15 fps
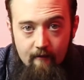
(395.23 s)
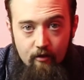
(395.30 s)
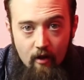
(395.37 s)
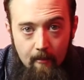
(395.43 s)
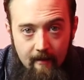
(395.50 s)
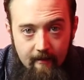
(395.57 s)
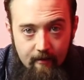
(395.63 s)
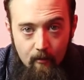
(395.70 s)

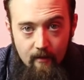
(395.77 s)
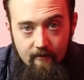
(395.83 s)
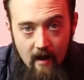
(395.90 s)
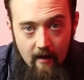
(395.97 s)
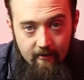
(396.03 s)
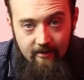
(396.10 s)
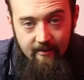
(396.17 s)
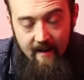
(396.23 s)
topics that we've
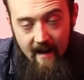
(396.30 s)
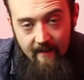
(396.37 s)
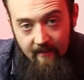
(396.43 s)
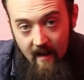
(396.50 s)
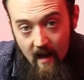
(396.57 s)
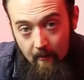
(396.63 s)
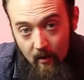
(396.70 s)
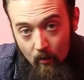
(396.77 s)
covered today in the
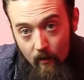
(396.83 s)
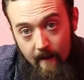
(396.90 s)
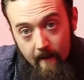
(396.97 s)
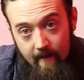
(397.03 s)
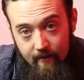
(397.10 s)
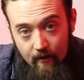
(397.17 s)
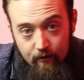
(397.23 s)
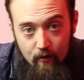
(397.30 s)
coming
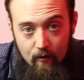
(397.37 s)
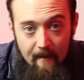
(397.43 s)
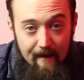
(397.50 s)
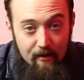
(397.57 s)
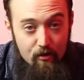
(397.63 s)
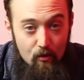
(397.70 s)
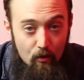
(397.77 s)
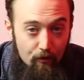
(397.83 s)
weeks, so do
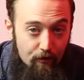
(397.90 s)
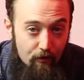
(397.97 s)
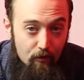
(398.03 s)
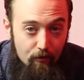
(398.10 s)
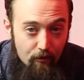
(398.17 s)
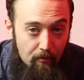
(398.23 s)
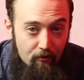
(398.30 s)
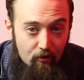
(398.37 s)
make sure to
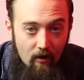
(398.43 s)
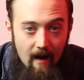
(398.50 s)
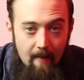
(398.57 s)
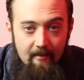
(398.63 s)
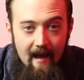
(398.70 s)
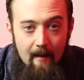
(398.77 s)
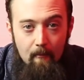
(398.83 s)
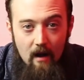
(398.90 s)
subscribe
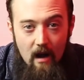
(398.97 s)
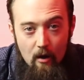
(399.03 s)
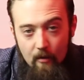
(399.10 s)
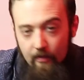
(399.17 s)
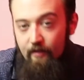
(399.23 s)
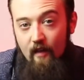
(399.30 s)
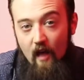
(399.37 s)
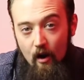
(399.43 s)
down below
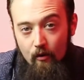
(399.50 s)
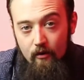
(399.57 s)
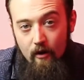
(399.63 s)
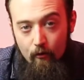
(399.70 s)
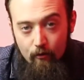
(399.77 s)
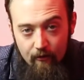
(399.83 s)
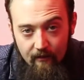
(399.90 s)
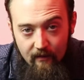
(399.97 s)
and turn on
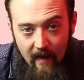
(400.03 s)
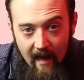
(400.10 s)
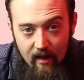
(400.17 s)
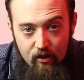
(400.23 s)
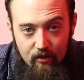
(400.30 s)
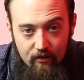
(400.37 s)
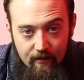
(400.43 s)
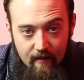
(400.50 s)

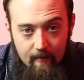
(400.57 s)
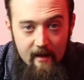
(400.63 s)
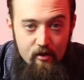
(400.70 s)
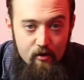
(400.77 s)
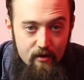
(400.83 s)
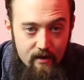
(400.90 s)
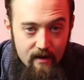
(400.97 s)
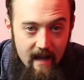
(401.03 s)
notifications to make
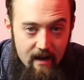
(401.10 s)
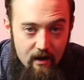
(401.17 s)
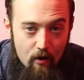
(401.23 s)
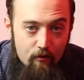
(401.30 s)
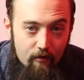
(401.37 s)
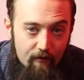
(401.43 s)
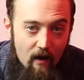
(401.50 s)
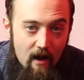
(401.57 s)
sure you get
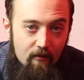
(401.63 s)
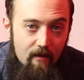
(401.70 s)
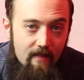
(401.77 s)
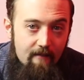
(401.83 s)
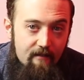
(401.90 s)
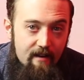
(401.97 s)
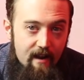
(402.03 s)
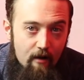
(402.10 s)
notified when the
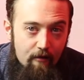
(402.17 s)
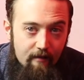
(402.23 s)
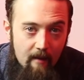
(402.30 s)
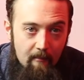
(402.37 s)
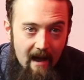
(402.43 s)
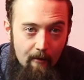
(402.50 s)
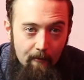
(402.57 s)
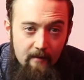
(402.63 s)
videos
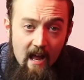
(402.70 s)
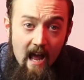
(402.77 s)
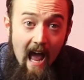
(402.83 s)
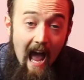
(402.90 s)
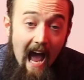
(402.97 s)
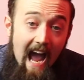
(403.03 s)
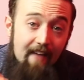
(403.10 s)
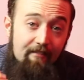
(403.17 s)
come out.
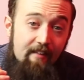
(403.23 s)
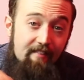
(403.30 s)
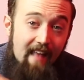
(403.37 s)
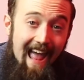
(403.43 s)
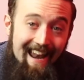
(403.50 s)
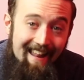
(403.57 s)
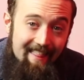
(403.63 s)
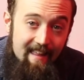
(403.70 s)
If there's
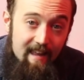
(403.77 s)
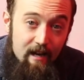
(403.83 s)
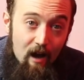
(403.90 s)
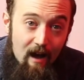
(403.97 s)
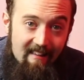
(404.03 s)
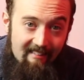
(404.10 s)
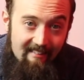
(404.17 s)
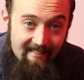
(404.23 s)
anything you'd
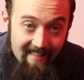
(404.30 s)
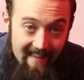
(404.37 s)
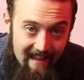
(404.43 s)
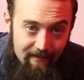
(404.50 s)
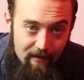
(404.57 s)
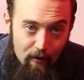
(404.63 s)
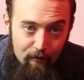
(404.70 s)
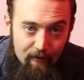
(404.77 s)
like to see
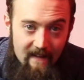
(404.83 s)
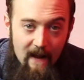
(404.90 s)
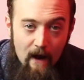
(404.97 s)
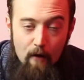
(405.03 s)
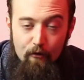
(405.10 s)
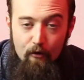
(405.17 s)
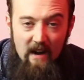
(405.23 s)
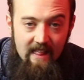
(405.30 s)
in those
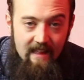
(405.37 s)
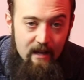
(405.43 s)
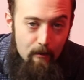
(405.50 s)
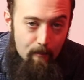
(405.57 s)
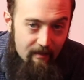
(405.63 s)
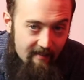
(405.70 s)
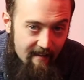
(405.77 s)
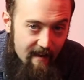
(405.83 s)
videos or anything you
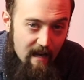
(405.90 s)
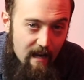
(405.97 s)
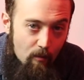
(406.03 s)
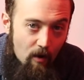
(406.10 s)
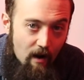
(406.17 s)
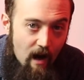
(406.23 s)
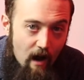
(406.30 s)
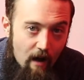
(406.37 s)
particularly
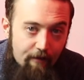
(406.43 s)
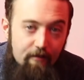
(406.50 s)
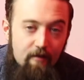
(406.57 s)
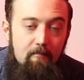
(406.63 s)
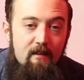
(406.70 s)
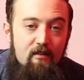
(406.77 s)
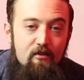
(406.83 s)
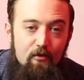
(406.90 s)
want answered,
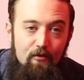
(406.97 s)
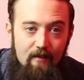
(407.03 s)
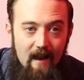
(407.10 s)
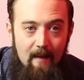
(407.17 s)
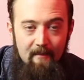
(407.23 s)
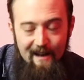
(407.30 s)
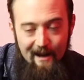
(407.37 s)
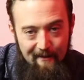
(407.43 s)
be sure to
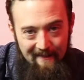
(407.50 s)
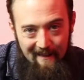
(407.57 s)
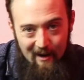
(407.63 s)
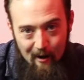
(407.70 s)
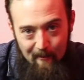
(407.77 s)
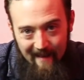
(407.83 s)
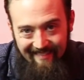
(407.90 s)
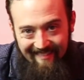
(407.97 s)
let me know in the
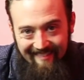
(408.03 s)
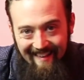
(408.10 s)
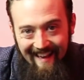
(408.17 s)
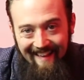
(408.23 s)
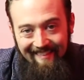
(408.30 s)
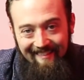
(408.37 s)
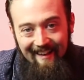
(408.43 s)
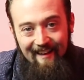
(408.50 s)
comments,
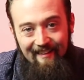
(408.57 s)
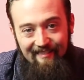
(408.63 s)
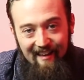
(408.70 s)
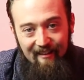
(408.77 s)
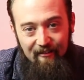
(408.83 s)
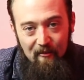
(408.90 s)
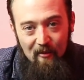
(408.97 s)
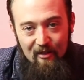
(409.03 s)
and
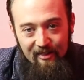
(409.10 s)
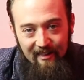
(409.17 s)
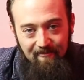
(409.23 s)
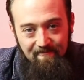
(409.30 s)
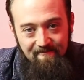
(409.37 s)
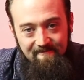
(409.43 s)
thanks for watching.